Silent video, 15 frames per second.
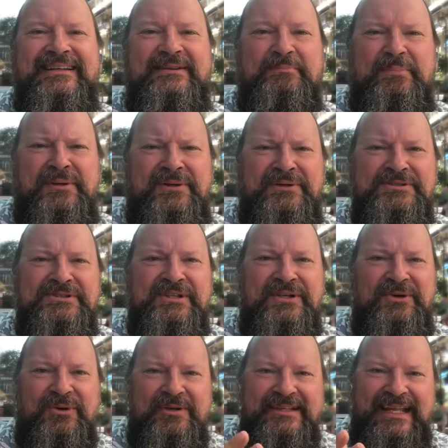the person
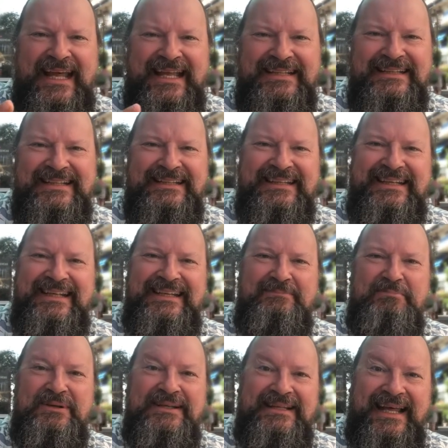or the entity
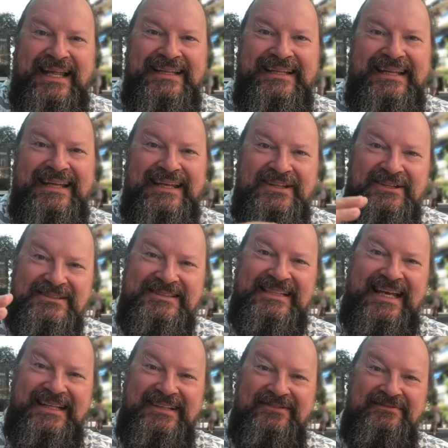pretending to
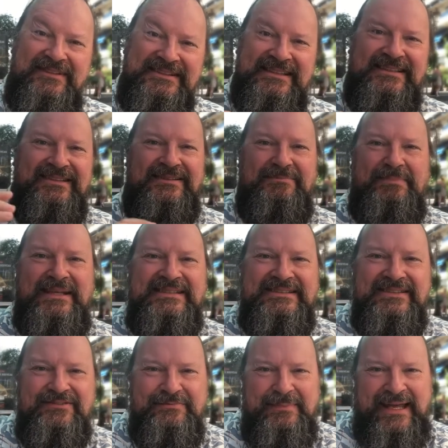send a physical piece
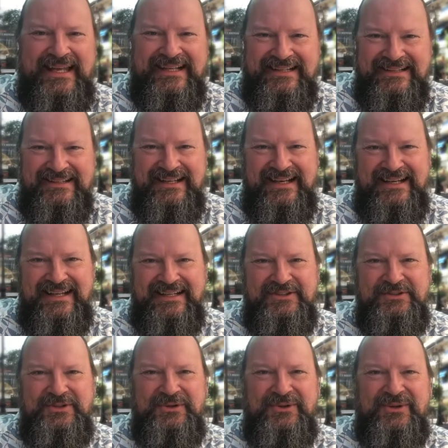of mail uh,
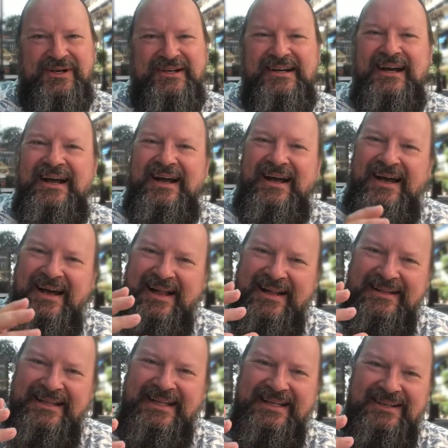to your
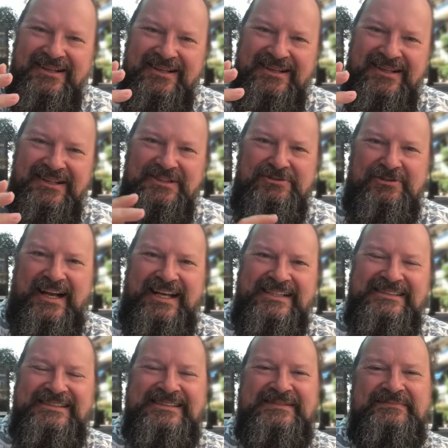legal
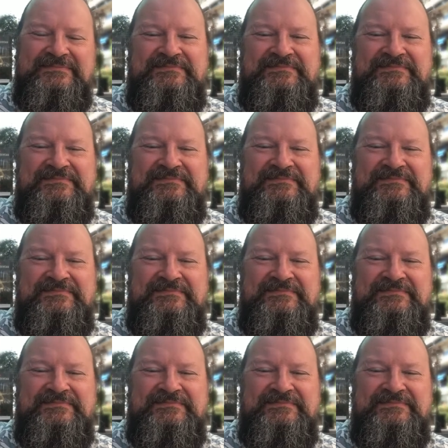address.